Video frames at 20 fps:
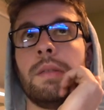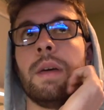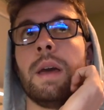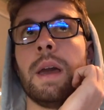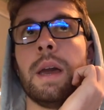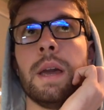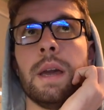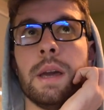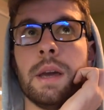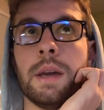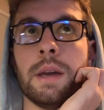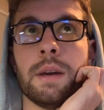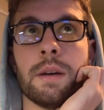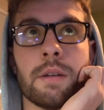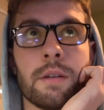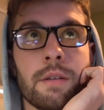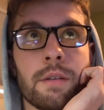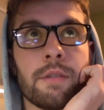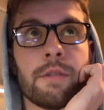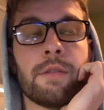They
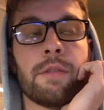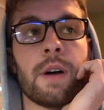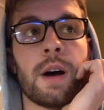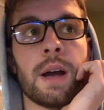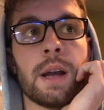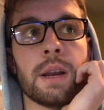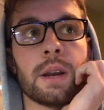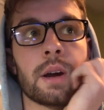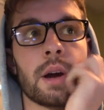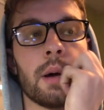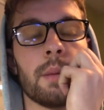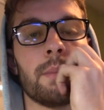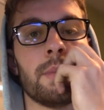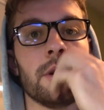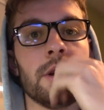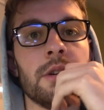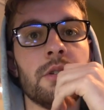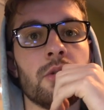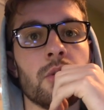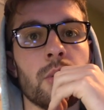find
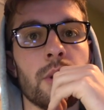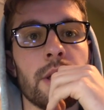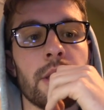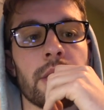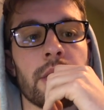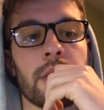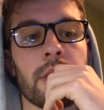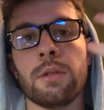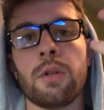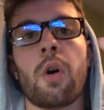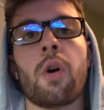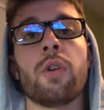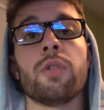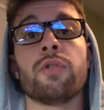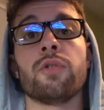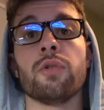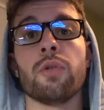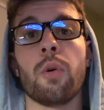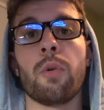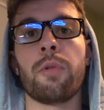companies with
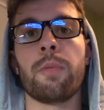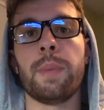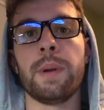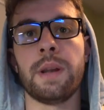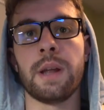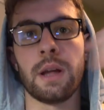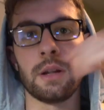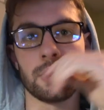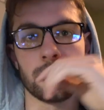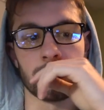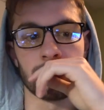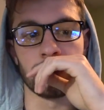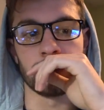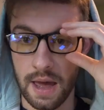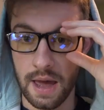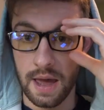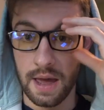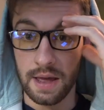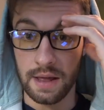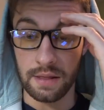large growth potential
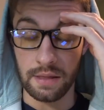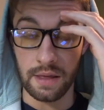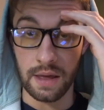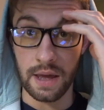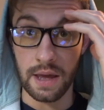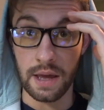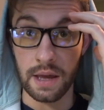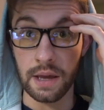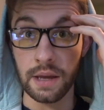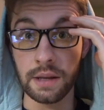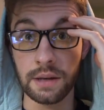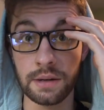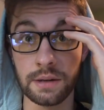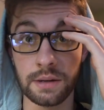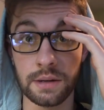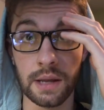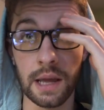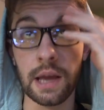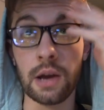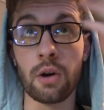and they
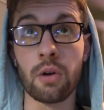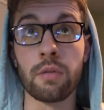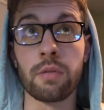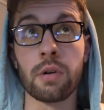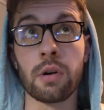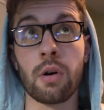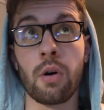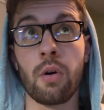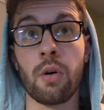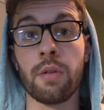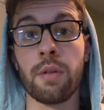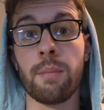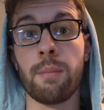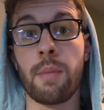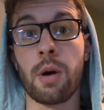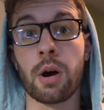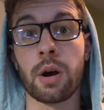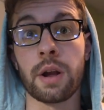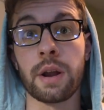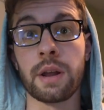take over all the
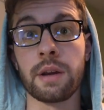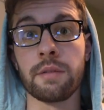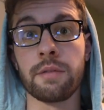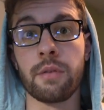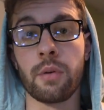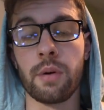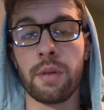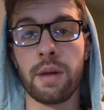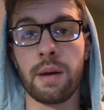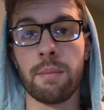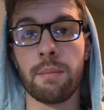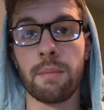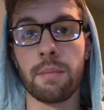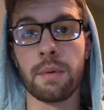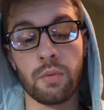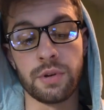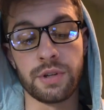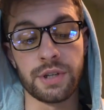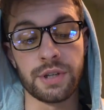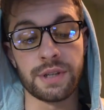marketing for them,
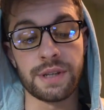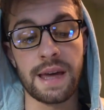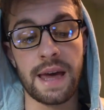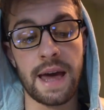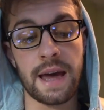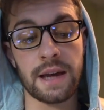which is